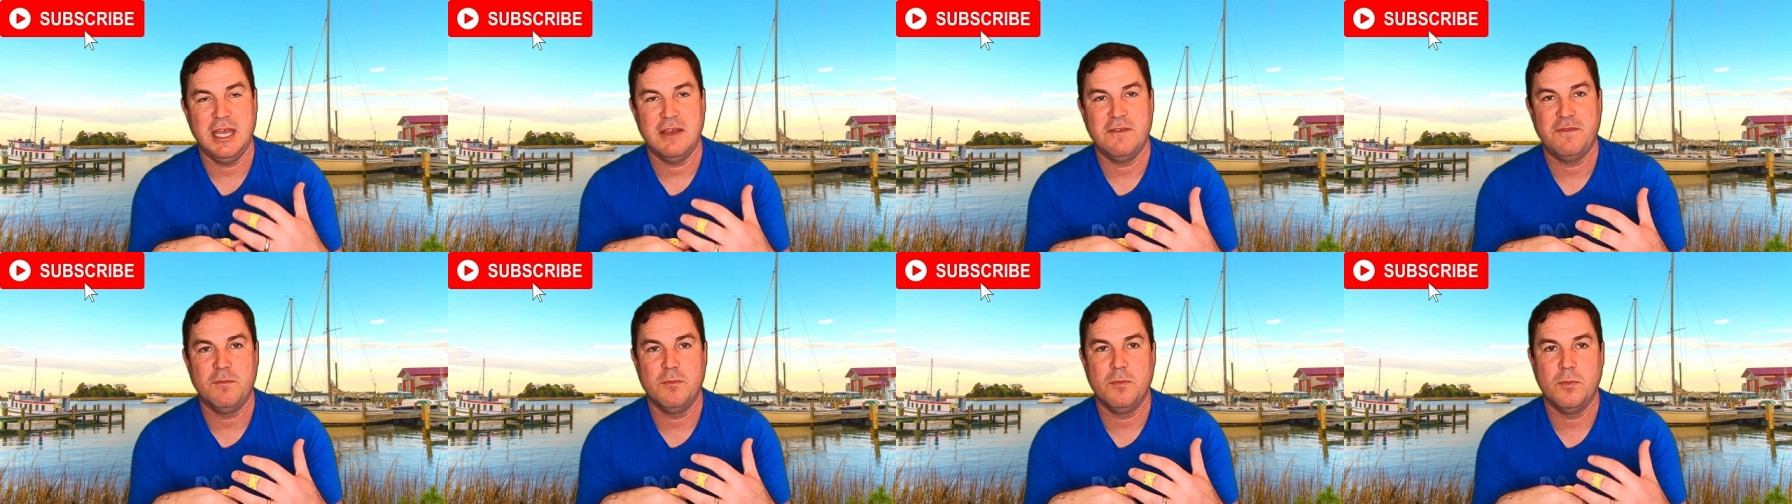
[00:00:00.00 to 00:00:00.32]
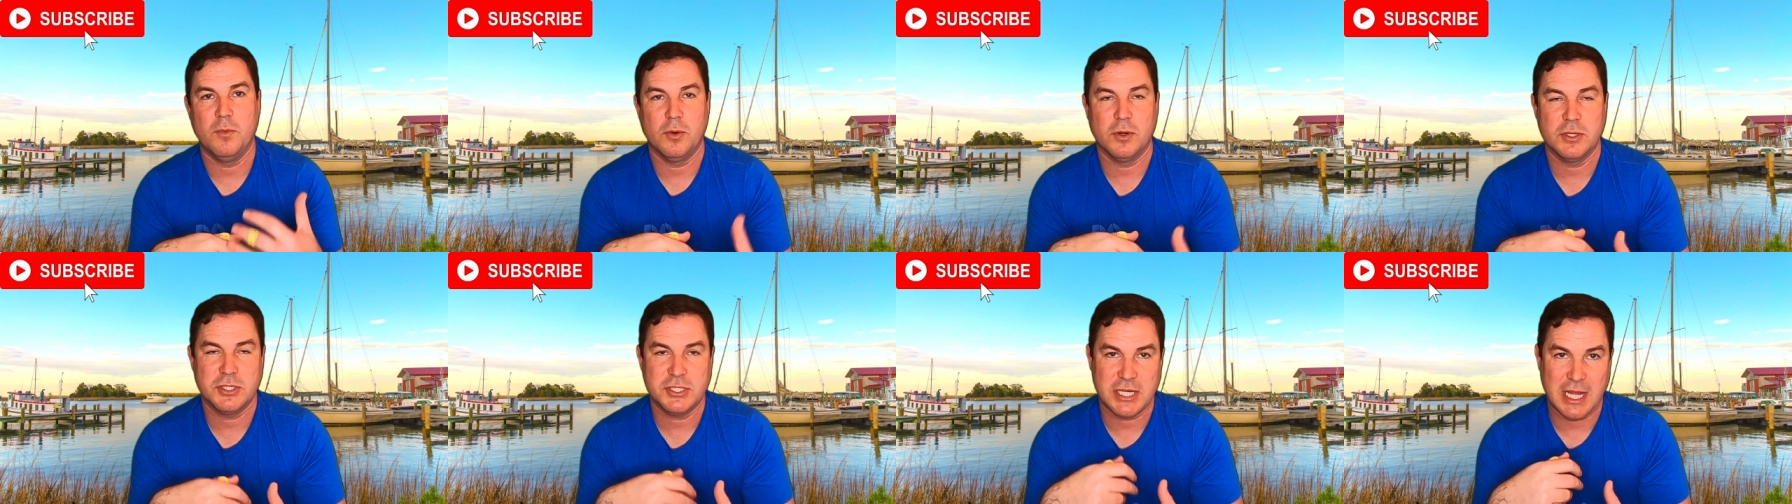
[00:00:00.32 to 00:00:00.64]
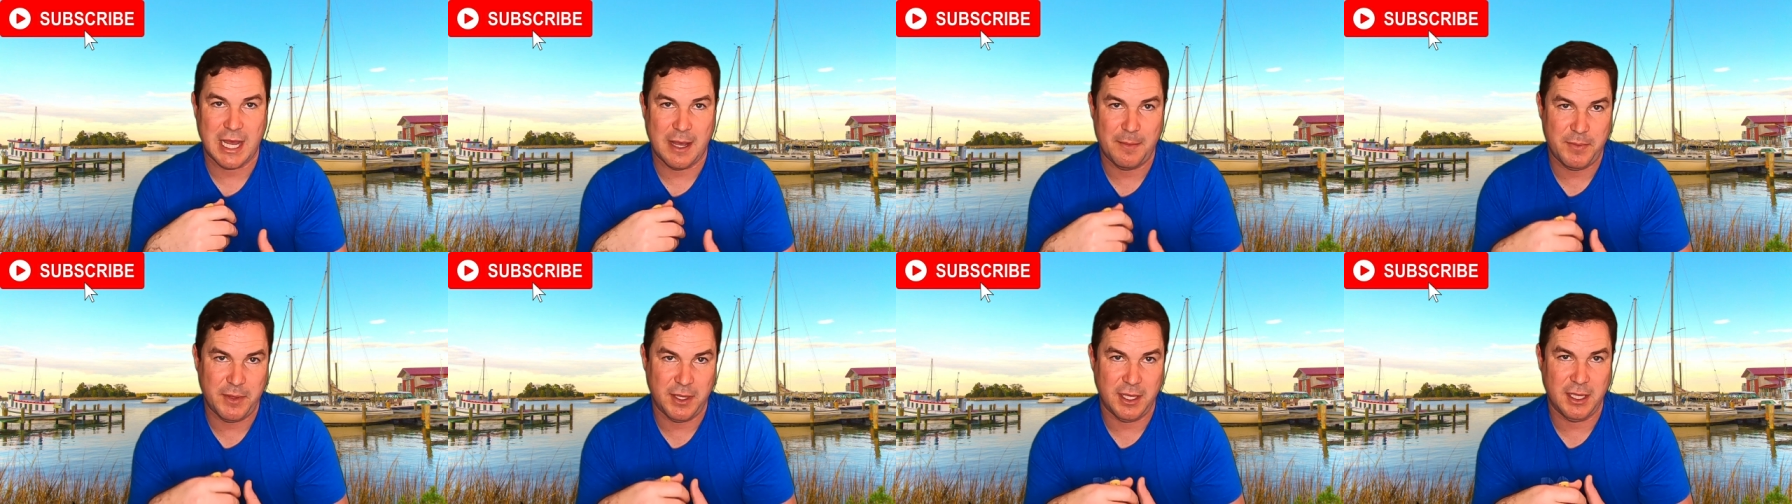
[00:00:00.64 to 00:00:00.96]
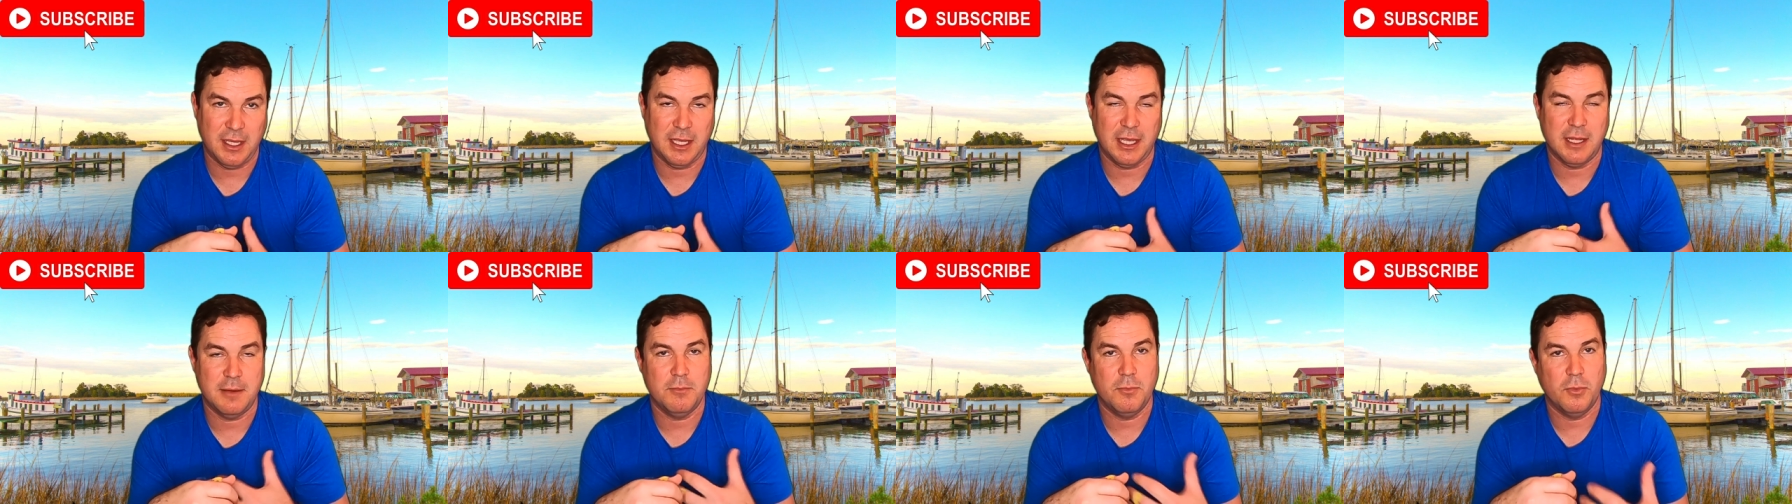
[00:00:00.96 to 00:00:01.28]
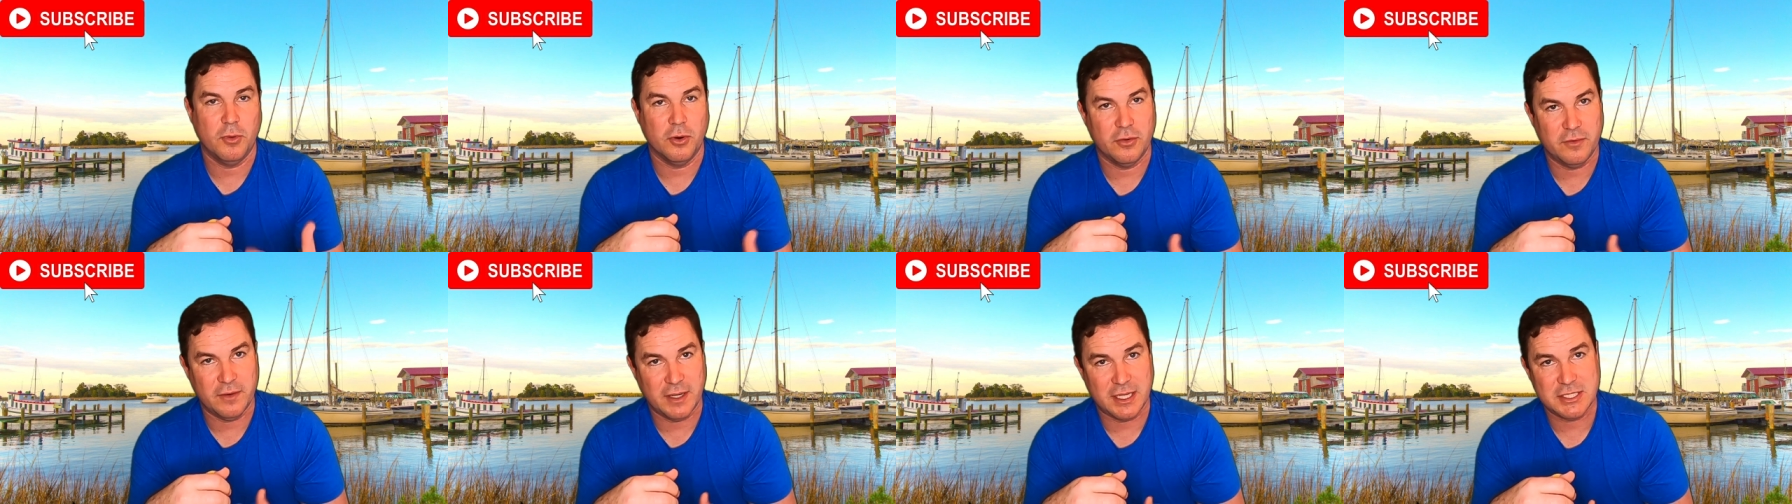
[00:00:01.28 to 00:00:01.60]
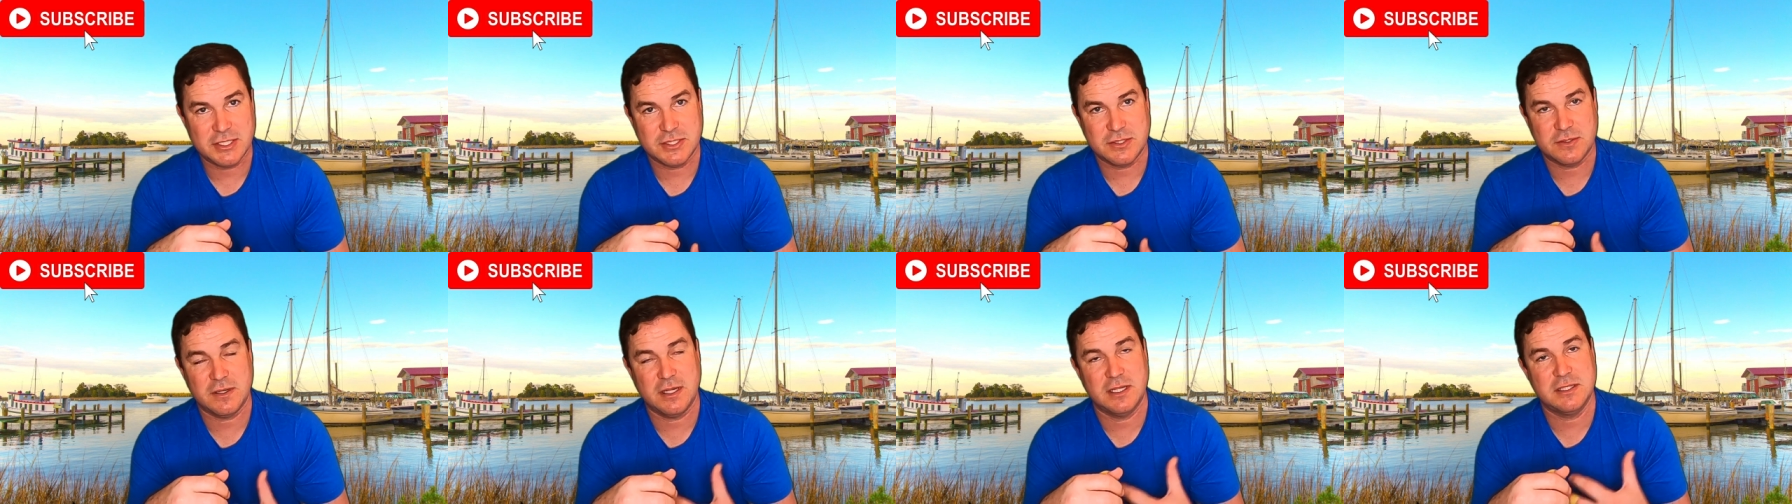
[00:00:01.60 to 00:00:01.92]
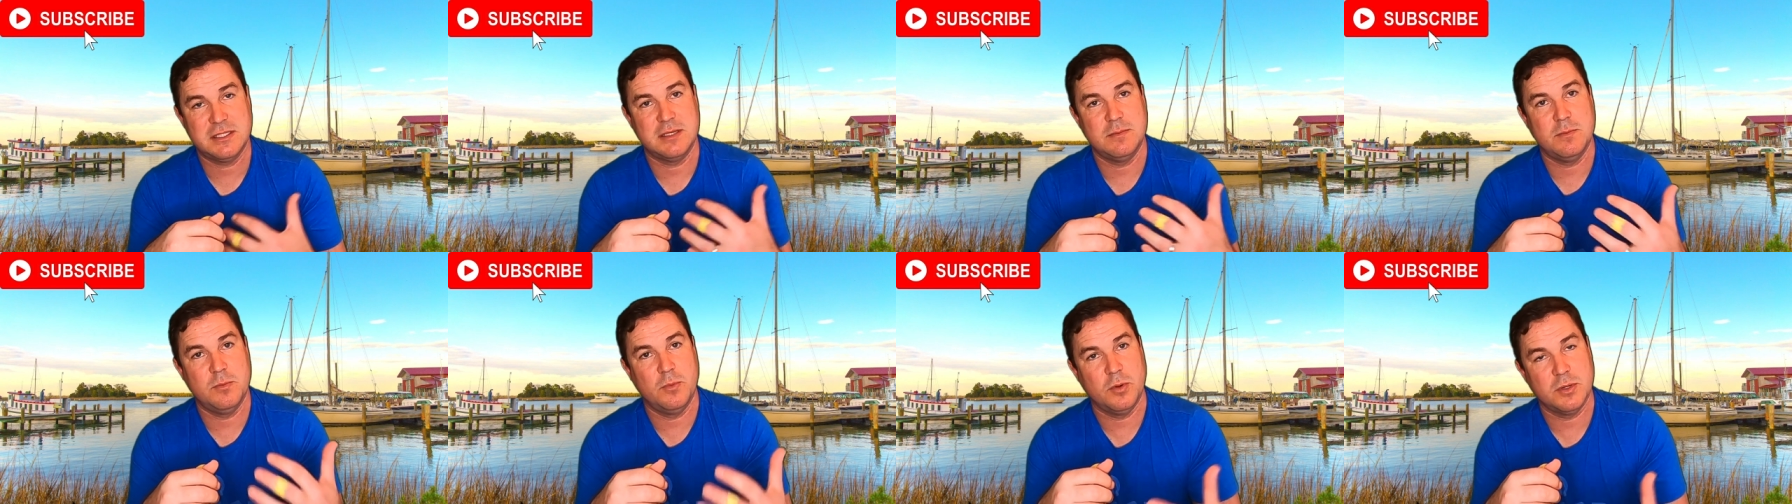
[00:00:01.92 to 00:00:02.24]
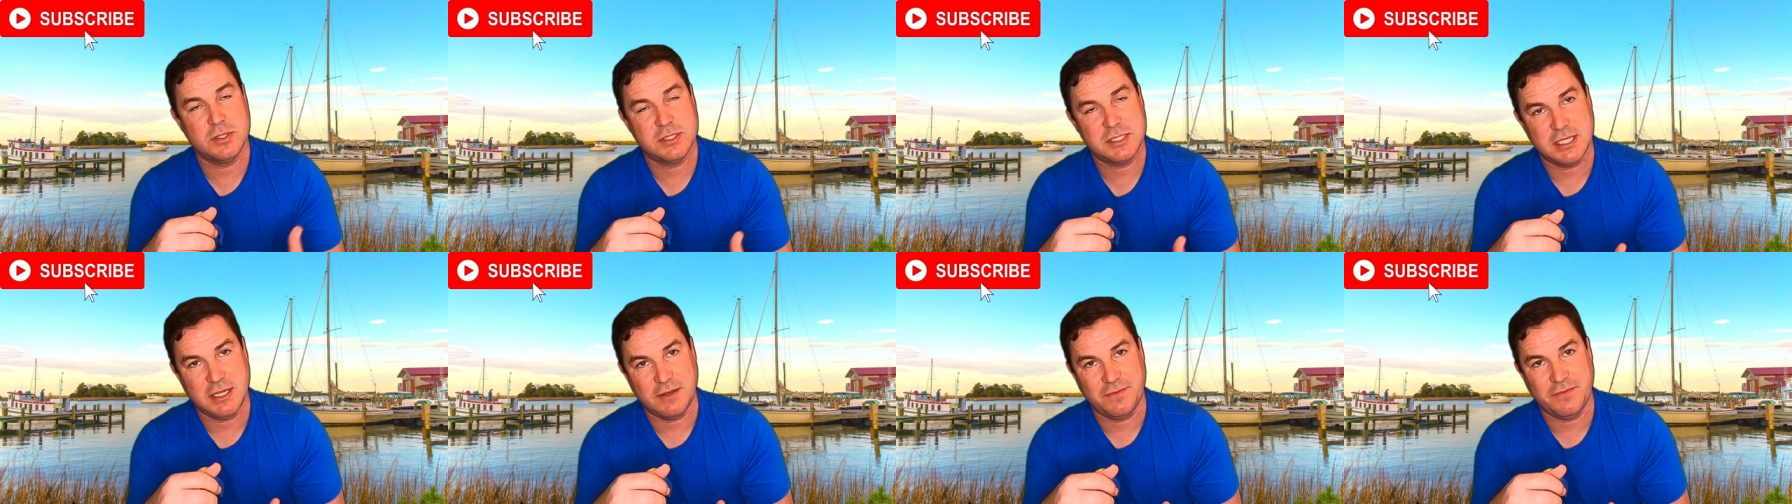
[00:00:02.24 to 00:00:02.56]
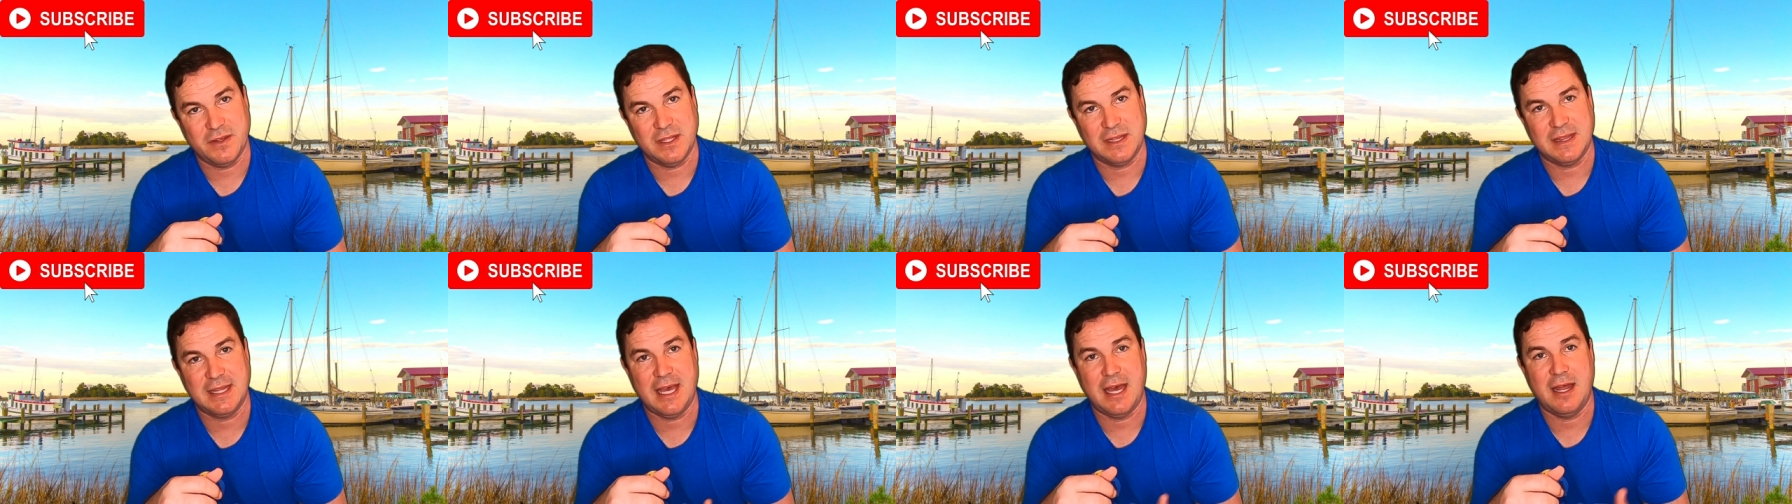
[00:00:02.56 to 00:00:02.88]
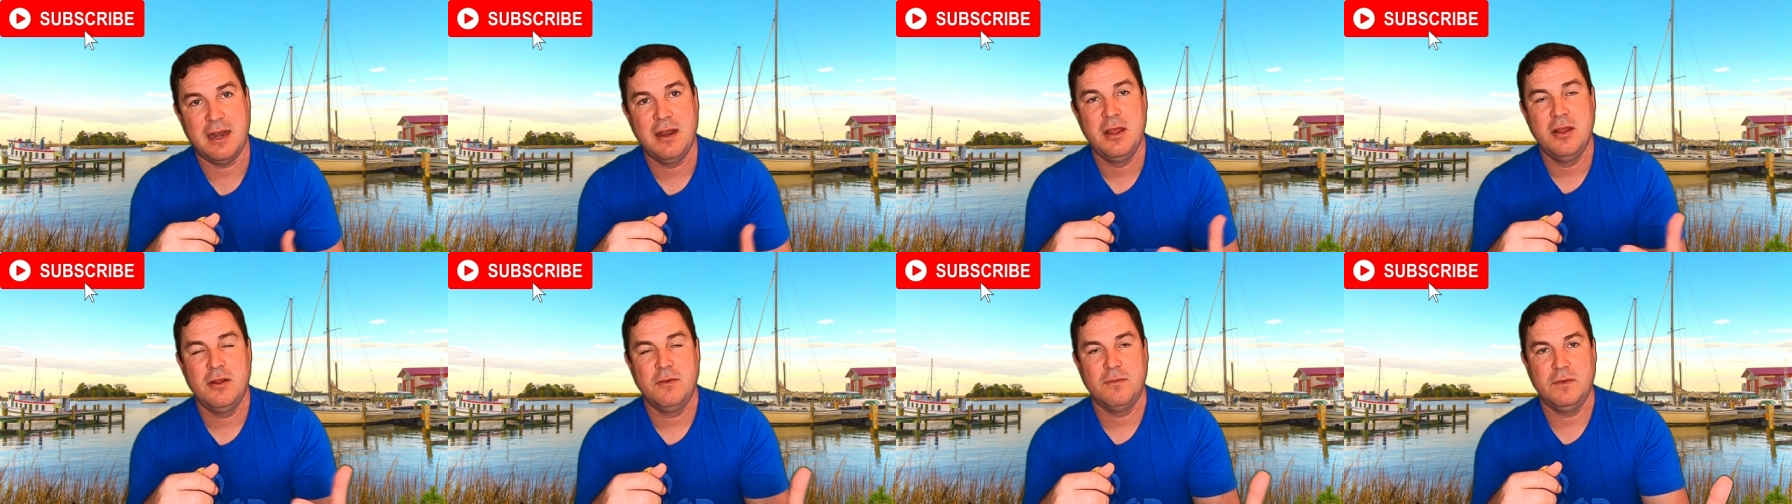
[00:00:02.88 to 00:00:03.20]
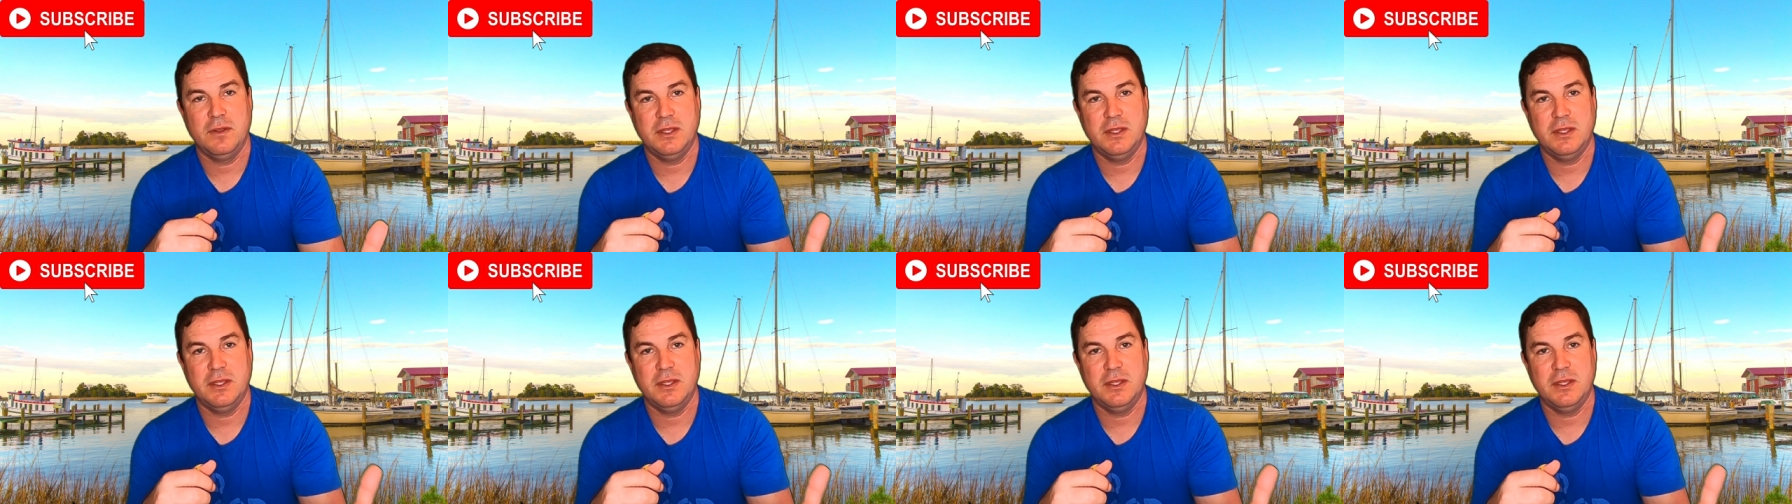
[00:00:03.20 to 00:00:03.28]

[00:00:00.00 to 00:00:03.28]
if more shopping and more restaurants and more stuff like that